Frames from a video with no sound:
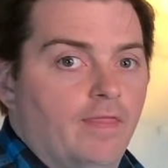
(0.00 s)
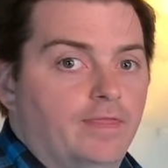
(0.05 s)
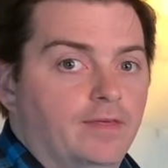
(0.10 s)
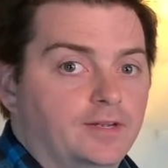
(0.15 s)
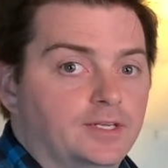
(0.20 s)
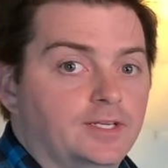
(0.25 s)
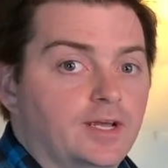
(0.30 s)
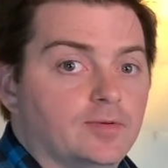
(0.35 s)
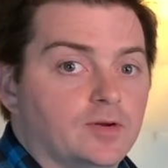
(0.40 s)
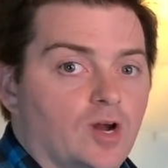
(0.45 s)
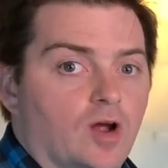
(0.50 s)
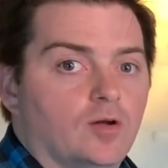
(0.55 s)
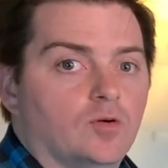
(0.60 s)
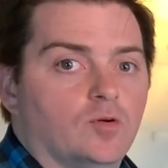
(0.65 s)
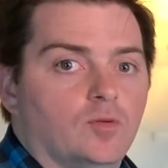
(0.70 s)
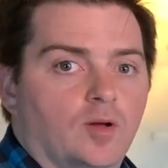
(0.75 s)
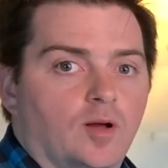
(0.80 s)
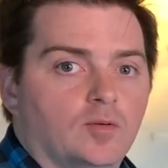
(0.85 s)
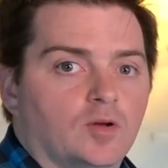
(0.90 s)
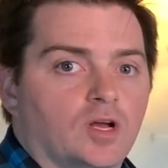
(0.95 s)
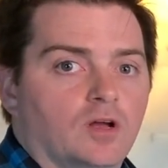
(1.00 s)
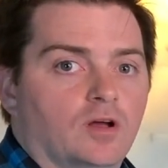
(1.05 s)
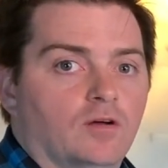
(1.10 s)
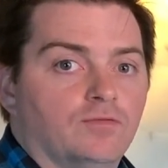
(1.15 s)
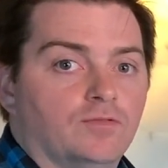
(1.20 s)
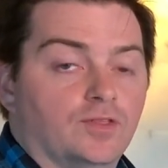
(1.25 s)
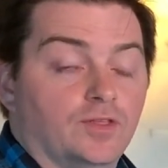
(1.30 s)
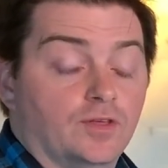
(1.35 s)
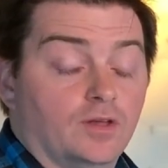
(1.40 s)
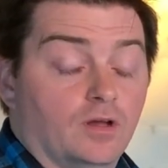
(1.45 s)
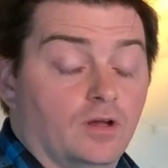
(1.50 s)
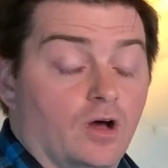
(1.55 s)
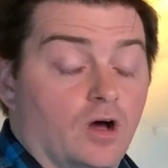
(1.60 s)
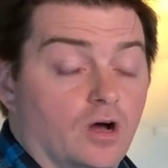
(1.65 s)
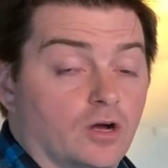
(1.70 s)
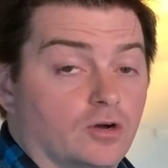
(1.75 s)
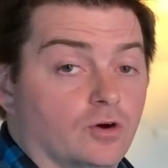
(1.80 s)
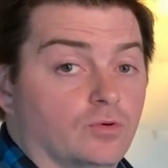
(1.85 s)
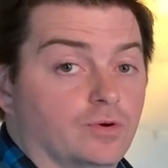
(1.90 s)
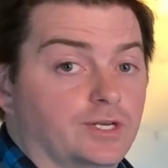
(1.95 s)
The Democratic Republic of the
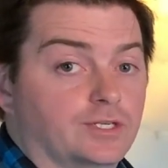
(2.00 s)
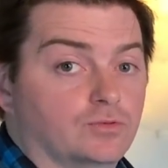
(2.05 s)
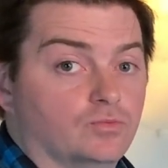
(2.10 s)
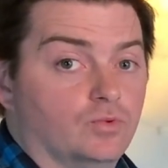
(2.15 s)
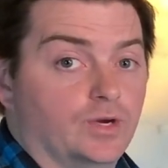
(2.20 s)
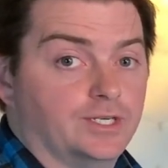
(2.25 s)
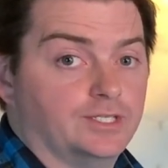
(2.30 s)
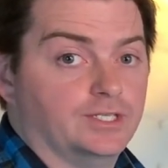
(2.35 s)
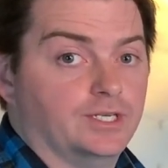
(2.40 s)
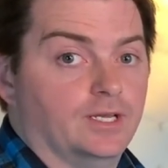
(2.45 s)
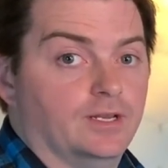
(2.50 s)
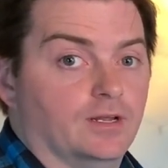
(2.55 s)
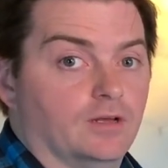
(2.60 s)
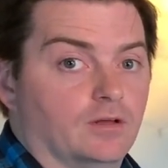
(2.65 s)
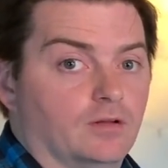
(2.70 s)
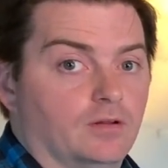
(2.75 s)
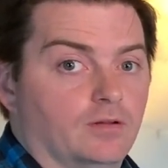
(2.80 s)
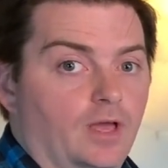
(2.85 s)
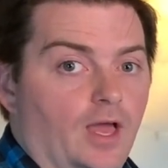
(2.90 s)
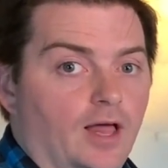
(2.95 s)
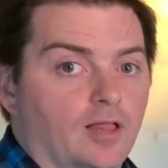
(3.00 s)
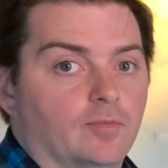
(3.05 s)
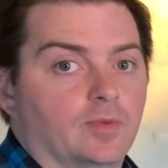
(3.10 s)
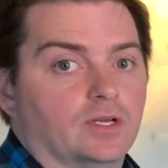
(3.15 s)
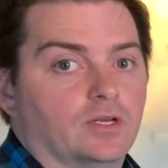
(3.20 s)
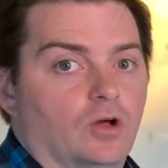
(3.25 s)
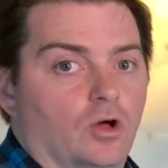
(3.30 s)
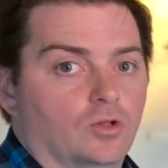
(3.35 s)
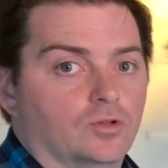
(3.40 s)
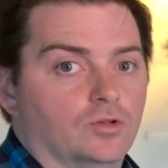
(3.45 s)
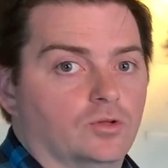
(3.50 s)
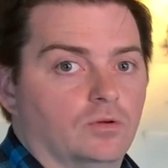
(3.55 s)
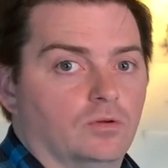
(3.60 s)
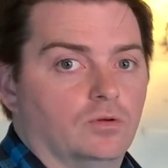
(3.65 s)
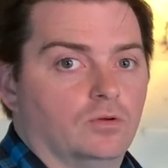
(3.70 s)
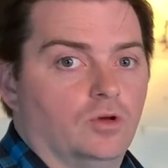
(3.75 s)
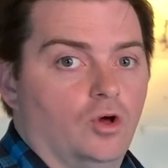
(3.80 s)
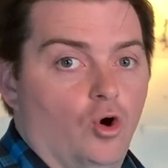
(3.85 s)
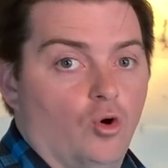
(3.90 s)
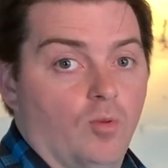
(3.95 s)
Congo is rich in an element called
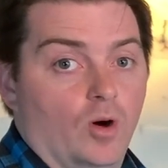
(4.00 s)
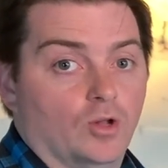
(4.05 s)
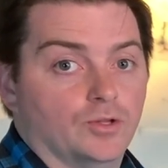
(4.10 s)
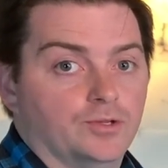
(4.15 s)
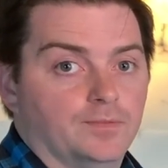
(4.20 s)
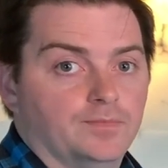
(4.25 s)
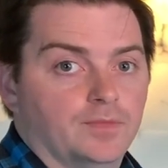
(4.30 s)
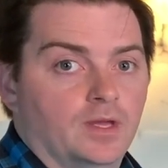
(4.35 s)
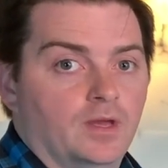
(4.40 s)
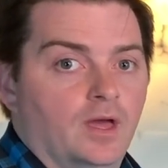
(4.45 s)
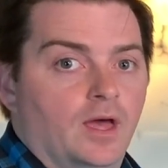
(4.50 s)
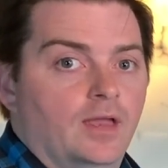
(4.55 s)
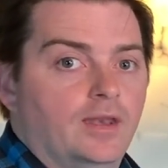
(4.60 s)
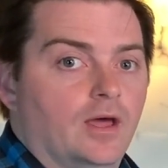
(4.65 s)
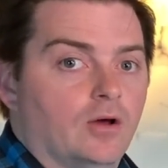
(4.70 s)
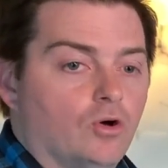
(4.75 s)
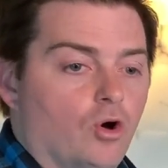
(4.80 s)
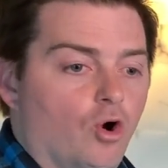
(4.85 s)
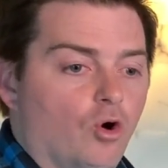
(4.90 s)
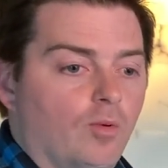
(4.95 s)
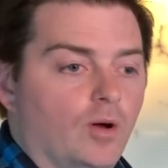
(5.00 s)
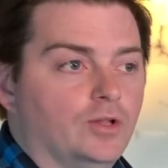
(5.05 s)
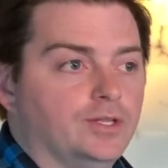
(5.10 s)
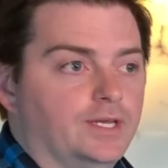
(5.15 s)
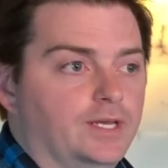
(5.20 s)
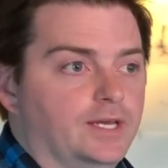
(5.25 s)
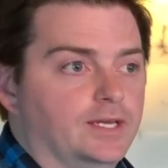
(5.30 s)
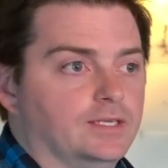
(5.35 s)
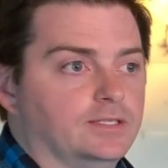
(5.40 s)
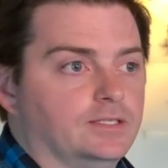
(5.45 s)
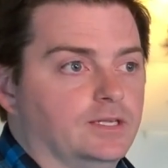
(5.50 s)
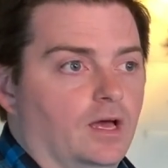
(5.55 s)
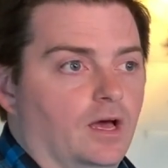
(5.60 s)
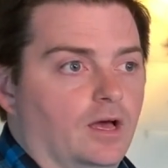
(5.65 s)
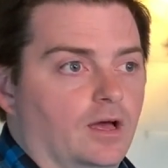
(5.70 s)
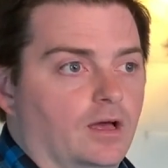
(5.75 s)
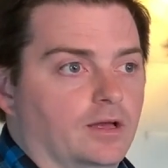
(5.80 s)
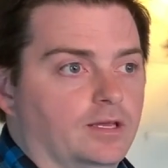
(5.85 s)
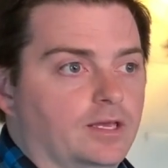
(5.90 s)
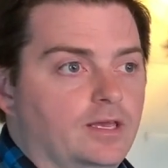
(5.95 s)
cobalt. Now, cobalt is
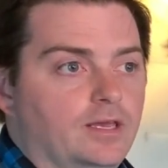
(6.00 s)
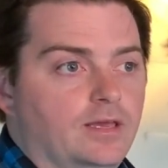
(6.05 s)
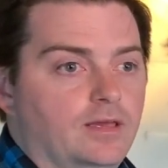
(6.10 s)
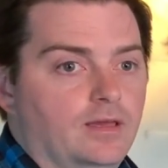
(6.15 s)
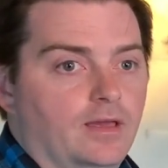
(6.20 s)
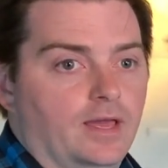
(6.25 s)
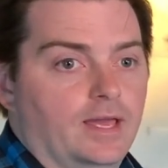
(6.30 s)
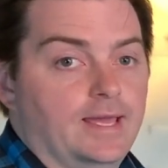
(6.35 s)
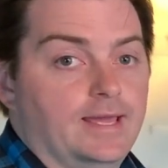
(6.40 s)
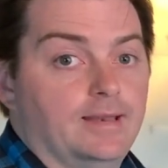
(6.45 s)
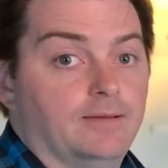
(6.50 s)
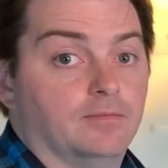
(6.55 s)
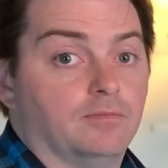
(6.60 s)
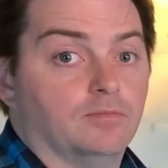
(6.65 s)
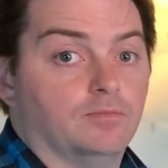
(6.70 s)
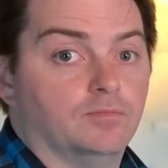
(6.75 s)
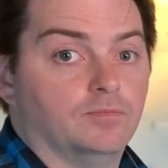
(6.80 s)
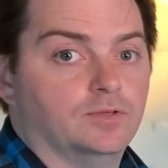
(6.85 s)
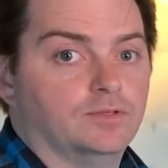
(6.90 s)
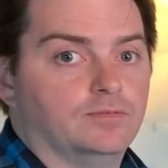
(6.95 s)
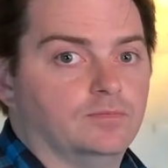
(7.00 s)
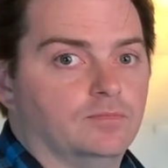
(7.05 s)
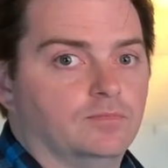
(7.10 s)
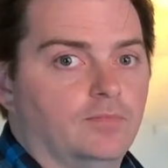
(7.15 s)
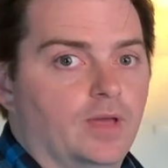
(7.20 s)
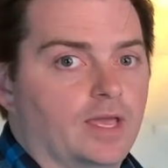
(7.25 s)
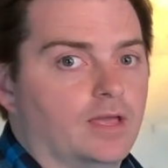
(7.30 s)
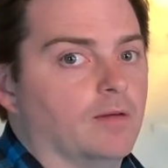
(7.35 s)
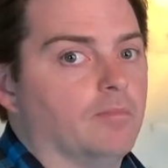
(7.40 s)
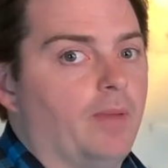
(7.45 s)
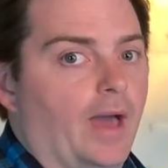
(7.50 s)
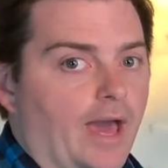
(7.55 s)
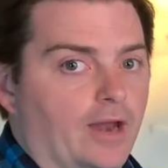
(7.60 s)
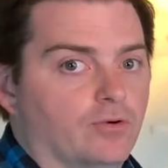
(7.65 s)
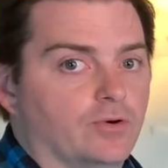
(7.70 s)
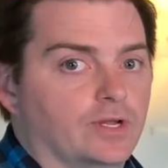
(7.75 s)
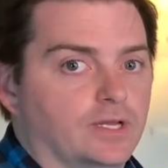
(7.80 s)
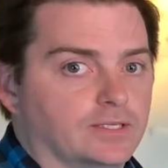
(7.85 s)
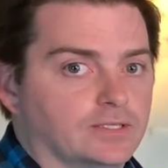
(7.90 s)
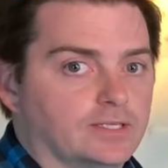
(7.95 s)
key in making a
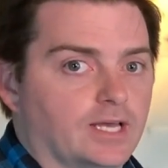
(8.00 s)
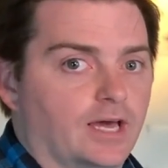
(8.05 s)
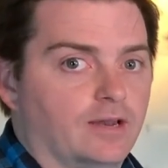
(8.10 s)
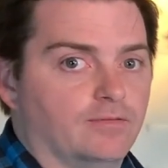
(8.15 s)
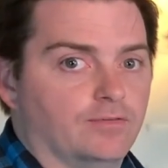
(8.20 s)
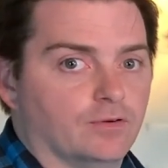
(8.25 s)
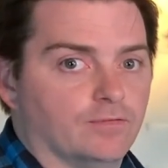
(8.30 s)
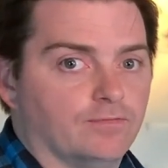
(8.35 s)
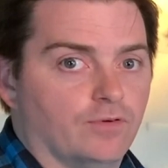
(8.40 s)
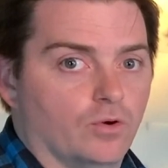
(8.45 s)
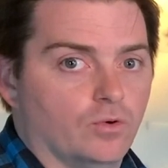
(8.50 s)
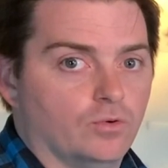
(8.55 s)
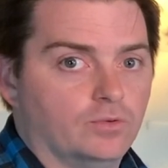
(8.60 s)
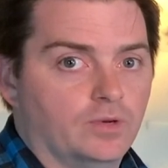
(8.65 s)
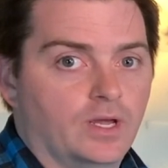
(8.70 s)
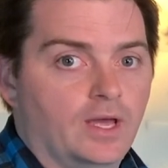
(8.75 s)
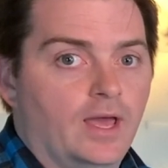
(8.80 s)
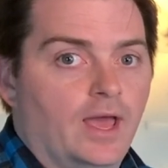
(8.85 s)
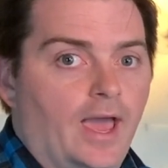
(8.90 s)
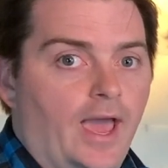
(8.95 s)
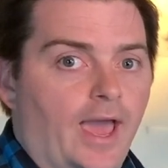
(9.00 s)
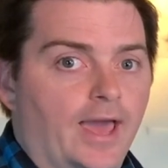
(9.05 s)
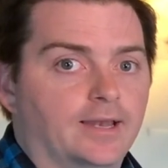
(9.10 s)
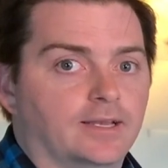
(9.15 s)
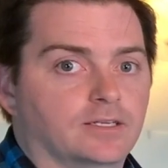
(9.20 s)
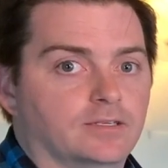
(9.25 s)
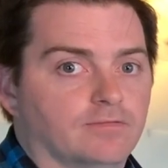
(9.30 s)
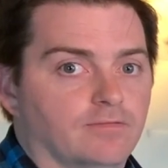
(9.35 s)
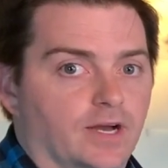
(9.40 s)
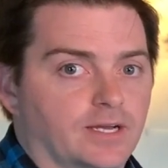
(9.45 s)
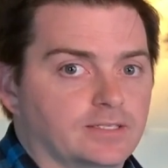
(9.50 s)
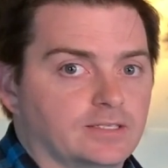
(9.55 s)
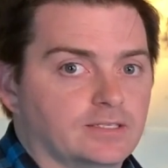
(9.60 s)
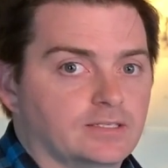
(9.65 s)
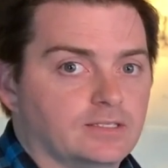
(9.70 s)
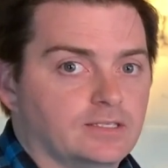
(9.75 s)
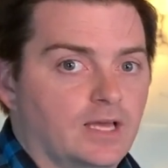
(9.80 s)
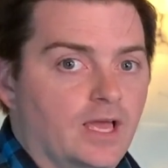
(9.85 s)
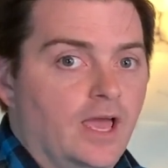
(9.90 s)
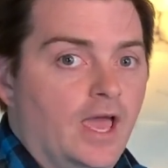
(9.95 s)
battery inside of your phone and in
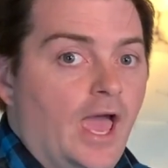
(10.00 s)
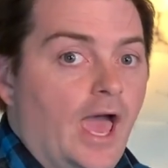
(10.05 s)
devices.